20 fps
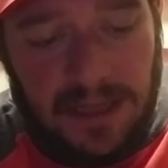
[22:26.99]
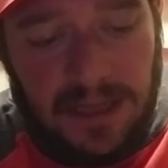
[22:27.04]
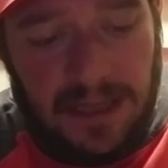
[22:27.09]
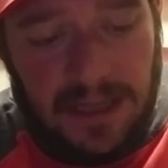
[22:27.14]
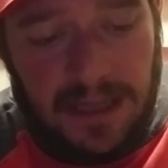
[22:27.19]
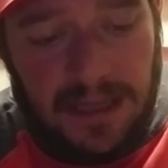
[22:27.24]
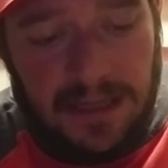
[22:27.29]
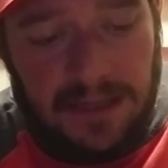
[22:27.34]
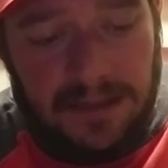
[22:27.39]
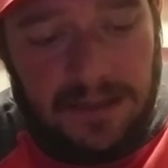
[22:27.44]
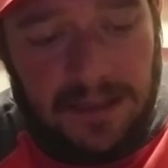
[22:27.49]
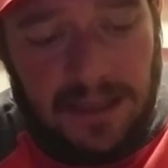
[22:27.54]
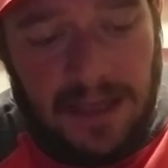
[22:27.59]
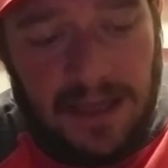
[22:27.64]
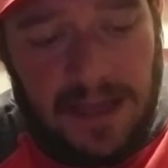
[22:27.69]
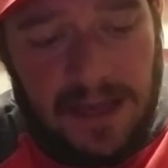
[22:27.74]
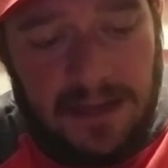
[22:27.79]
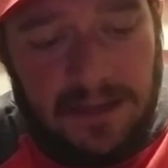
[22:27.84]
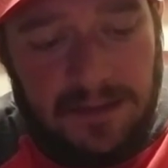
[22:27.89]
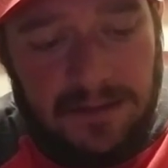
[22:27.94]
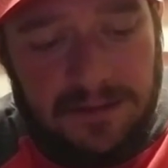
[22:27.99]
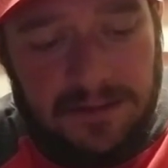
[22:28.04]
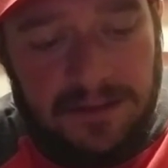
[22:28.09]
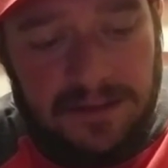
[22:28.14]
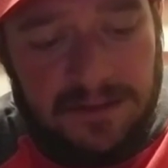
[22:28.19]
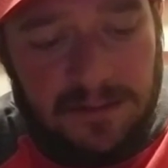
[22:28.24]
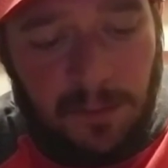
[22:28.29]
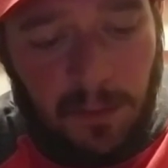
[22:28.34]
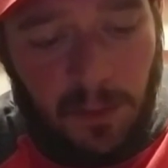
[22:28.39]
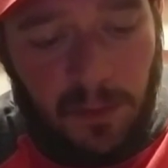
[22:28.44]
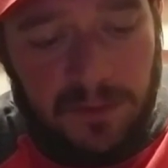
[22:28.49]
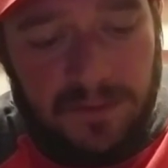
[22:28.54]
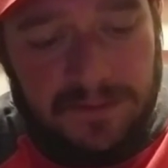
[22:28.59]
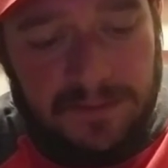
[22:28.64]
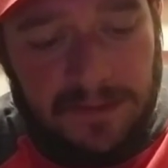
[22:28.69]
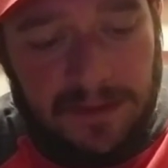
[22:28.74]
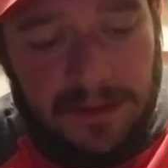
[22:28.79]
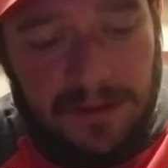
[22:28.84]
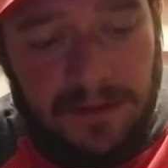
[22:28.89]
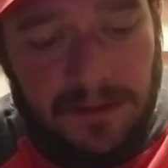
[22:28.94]
and that disappoints
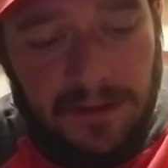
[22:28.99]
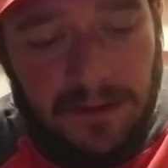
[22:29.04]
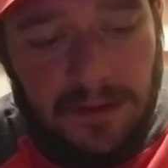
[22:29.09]
me,